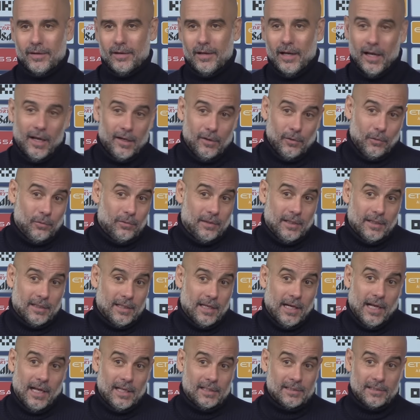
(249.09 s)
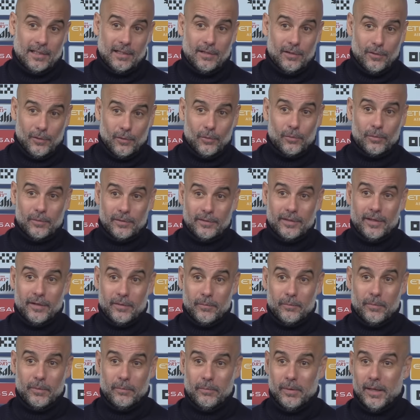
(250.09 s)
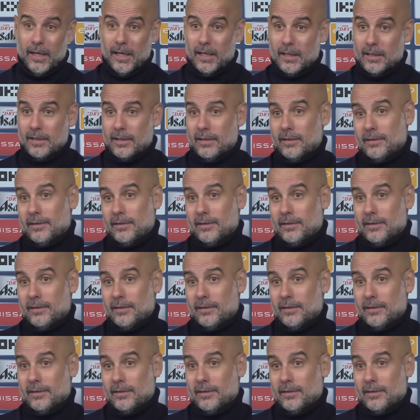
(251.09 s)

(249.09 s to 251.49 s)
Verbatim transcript: I know that, guys. I know they'll be back.